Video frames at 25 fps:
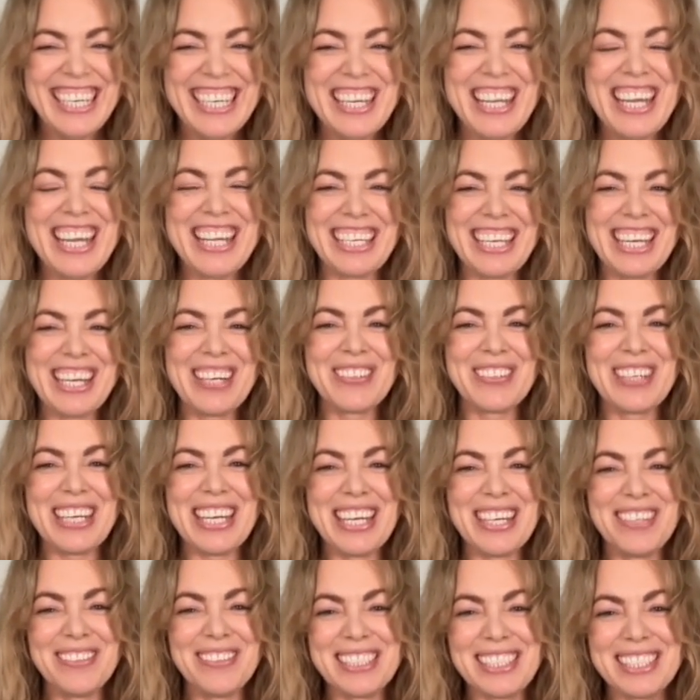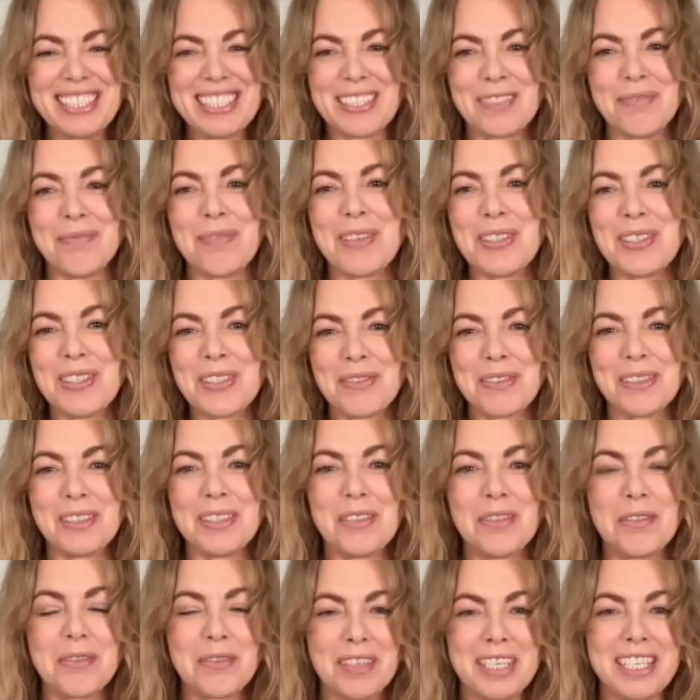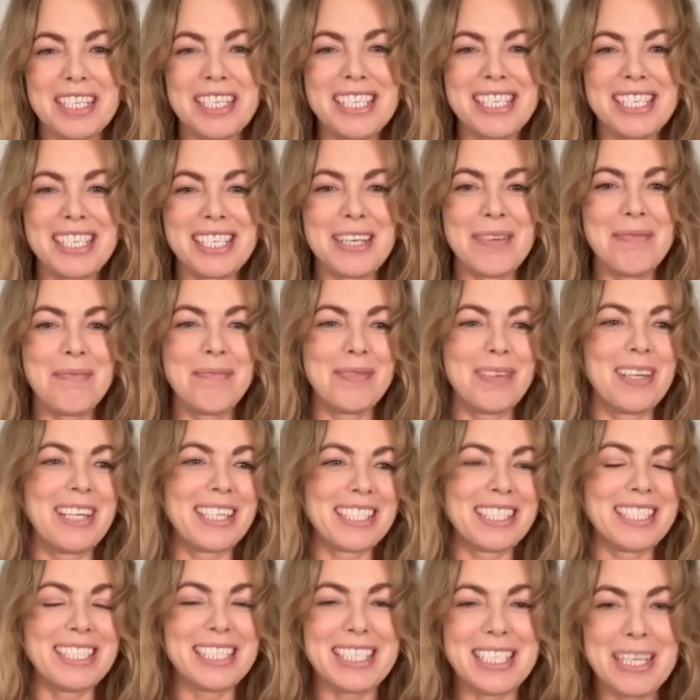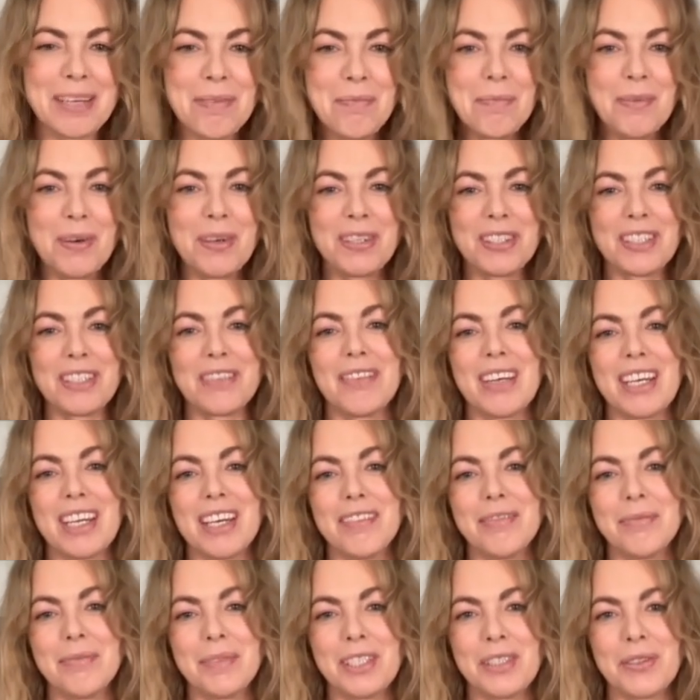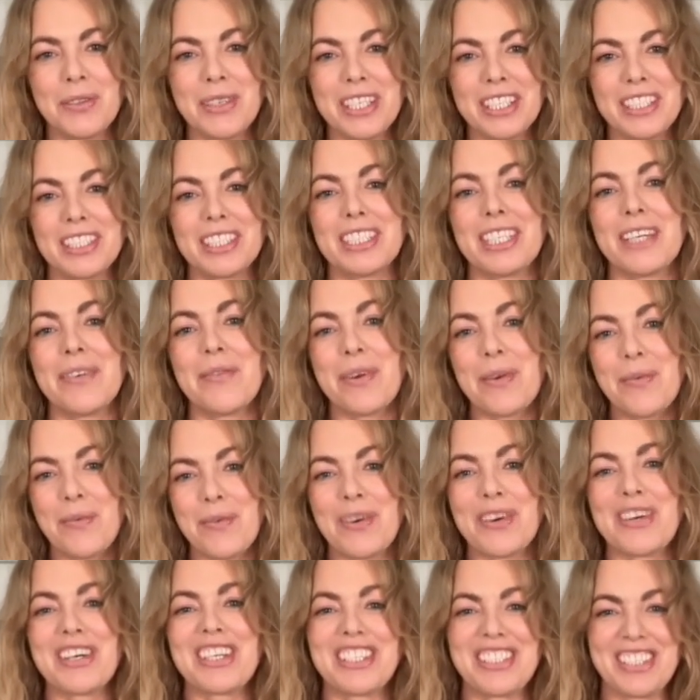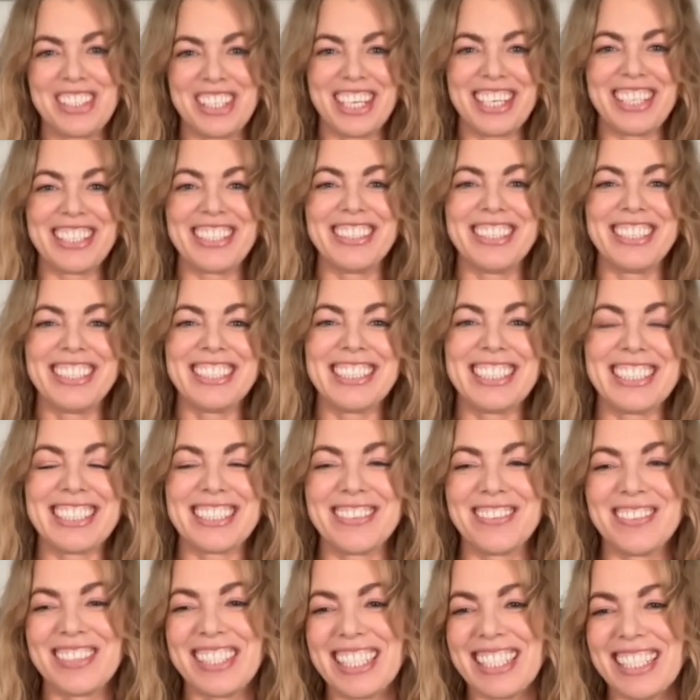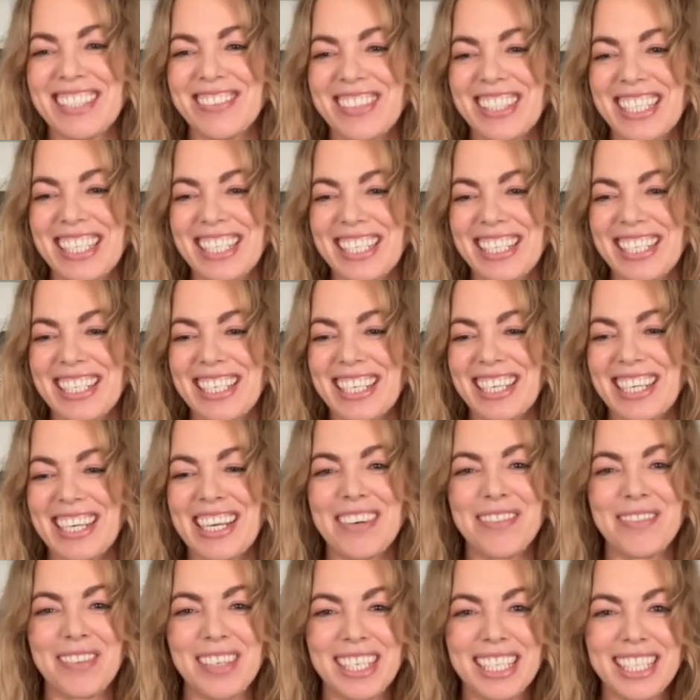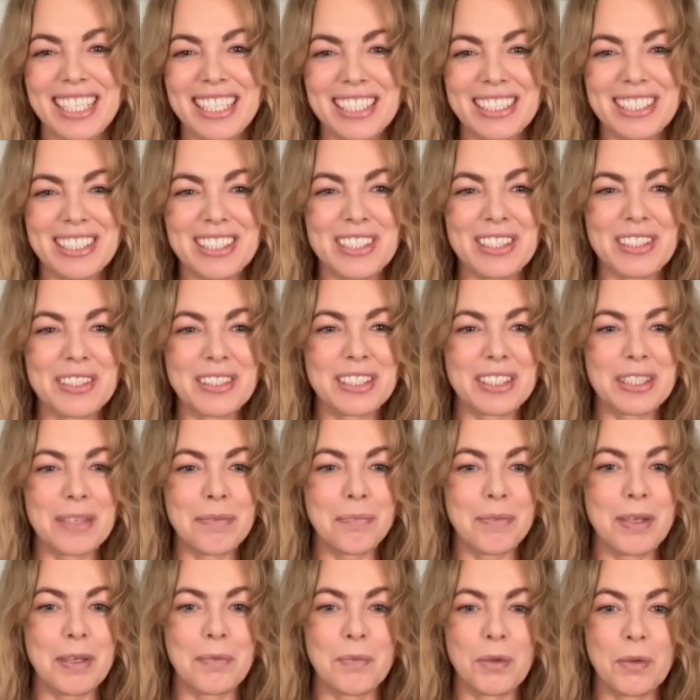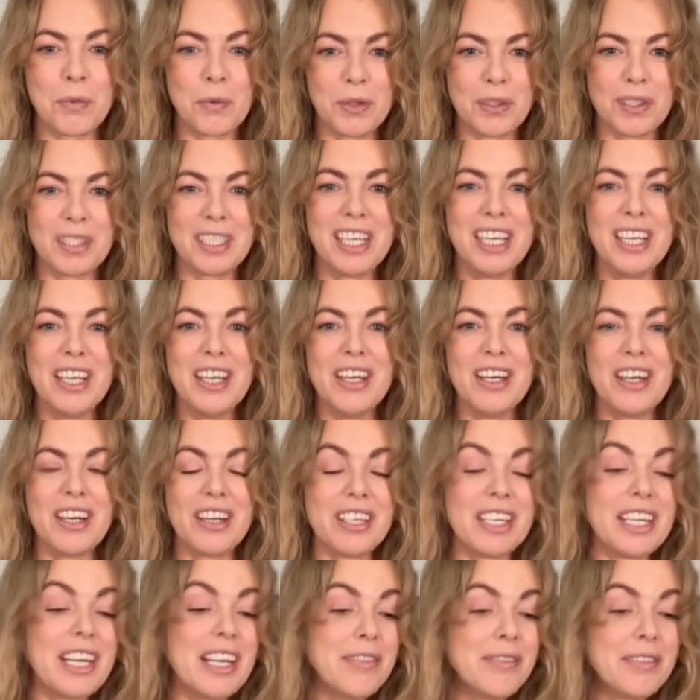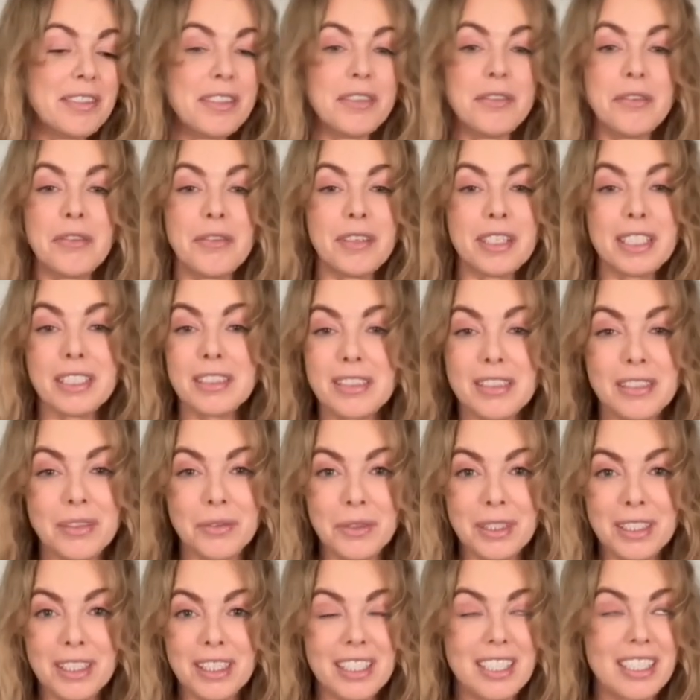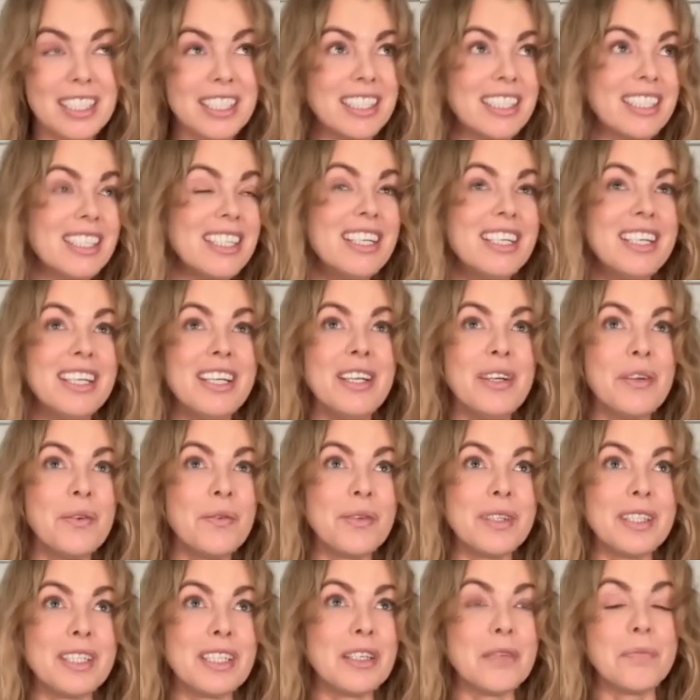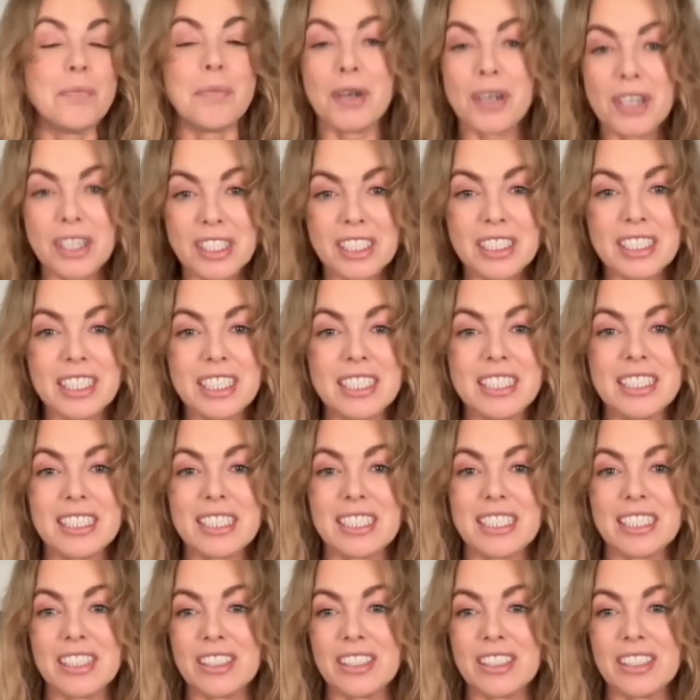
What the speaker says: And now we have this beautiful friendship, like a deep bond of love between us, and we work together. That's really, really lovely. You know, some people are never friends with their partners.